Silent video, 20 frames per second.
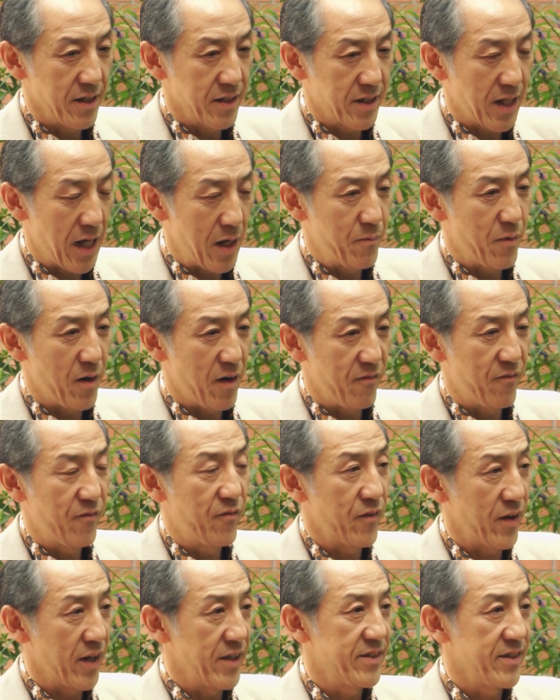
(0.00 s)
type of
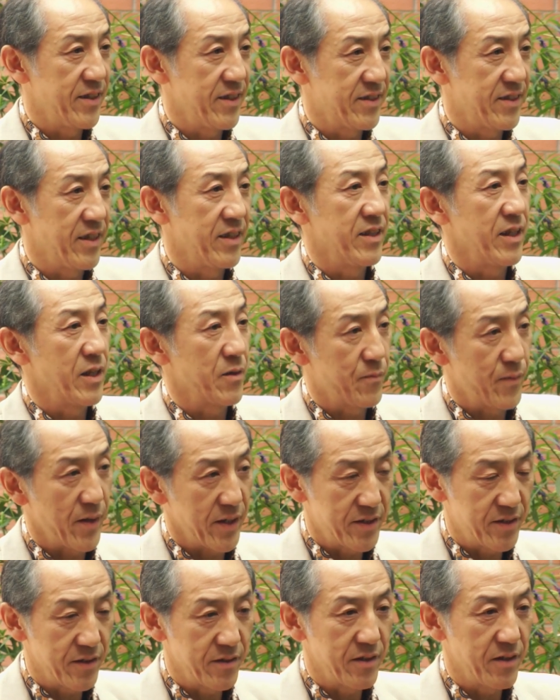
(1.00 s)
phrases and
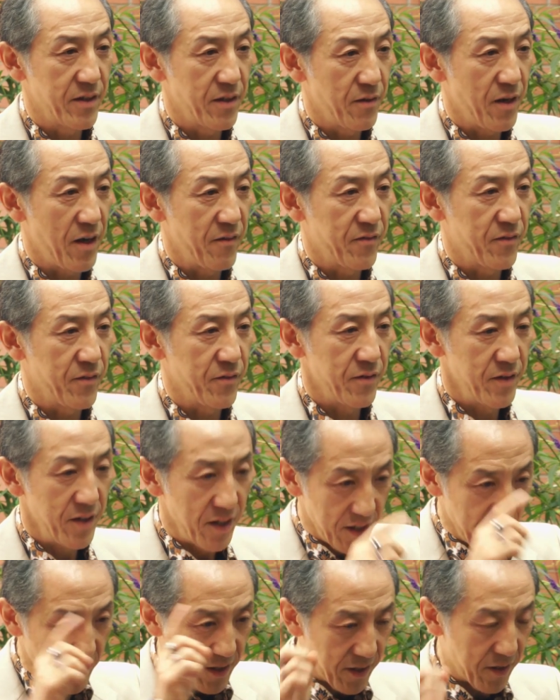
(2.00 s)
expression, you have to
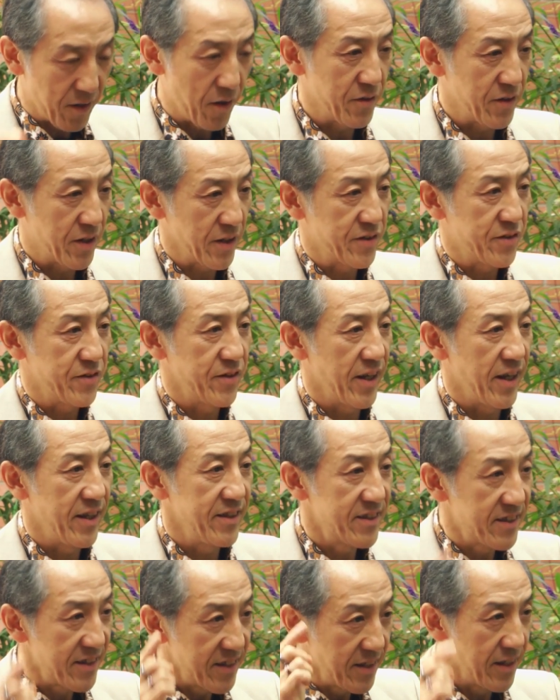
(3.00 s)

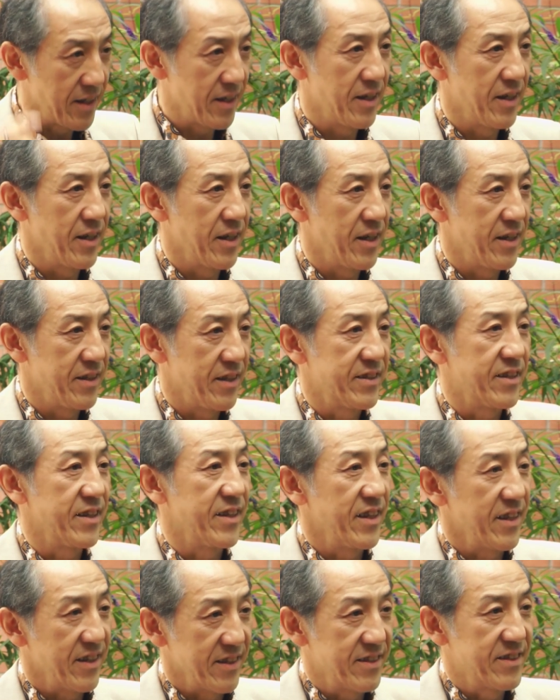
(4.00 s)
contextualize the
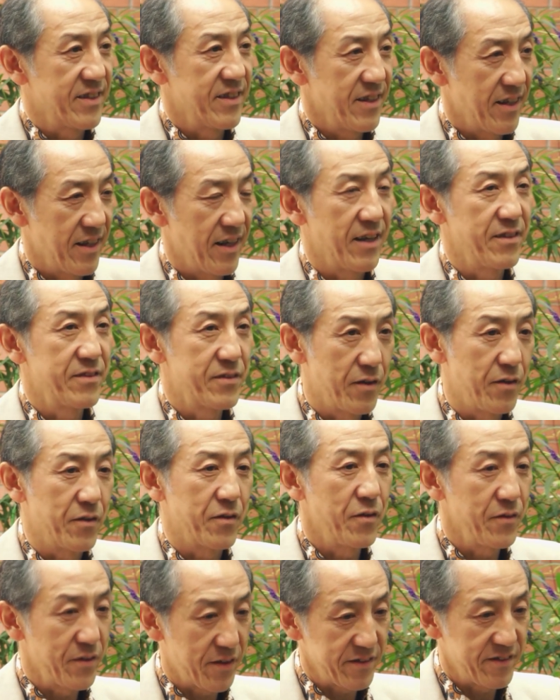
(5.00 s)
settings. So
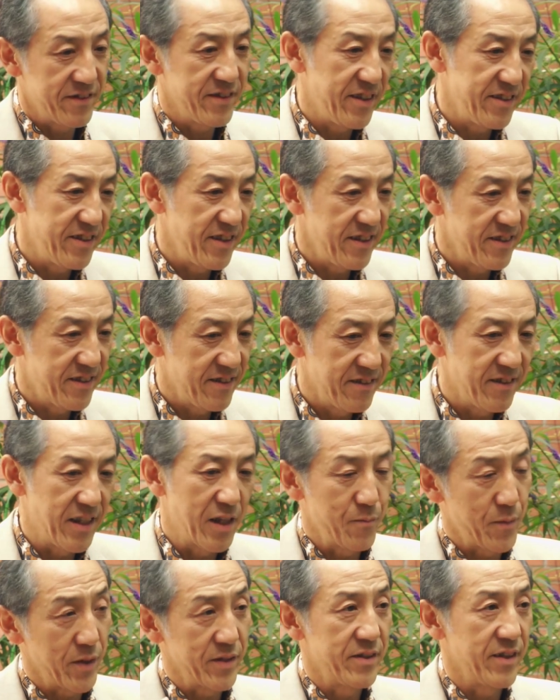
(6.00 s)
contextualization
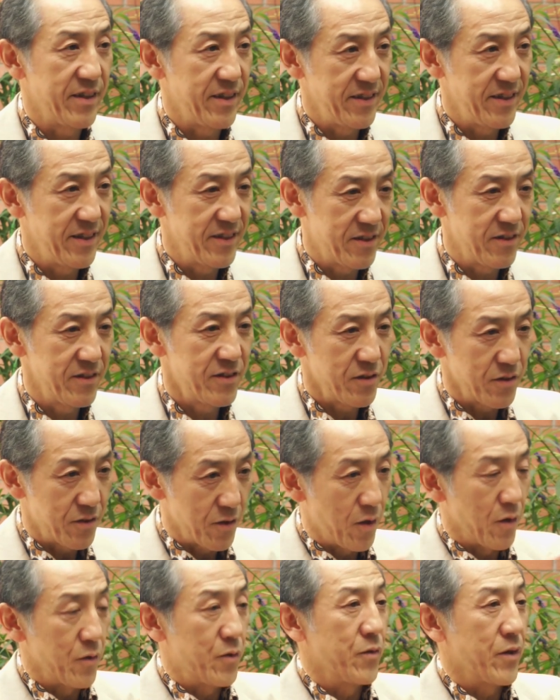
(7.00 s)
and personalization
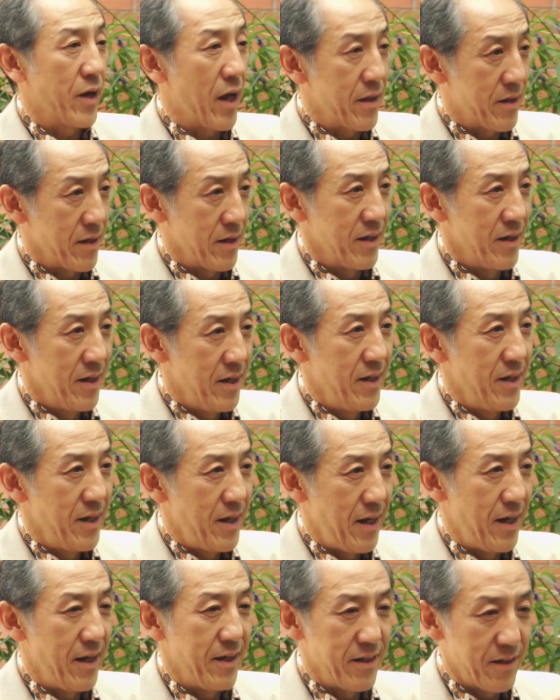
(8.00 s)
should go together,
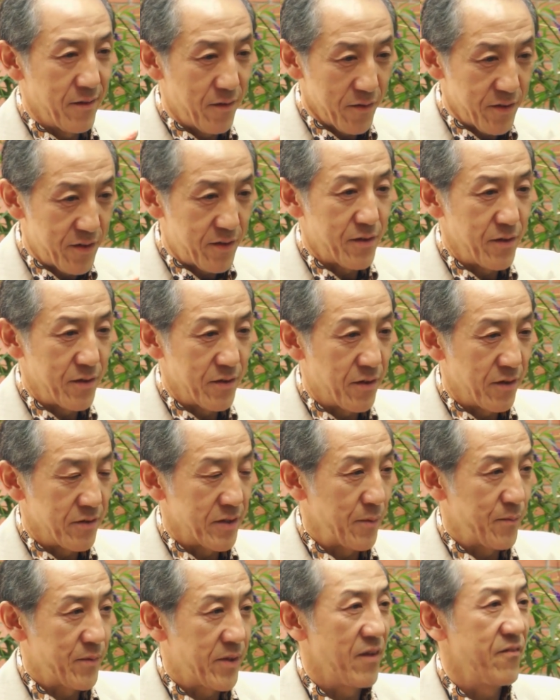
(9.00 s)
and those two
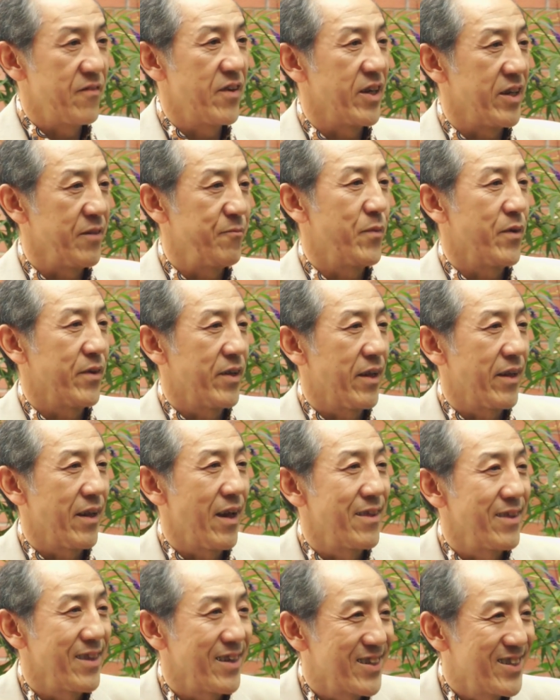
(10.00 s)
concepts are very important,
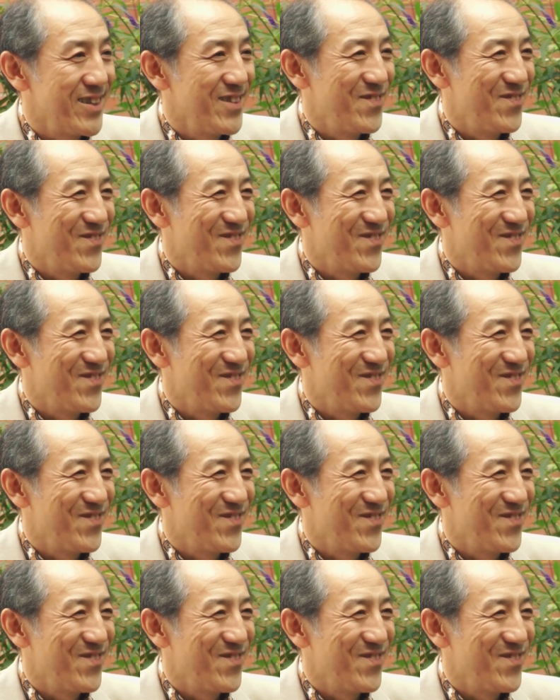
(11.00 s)
I think.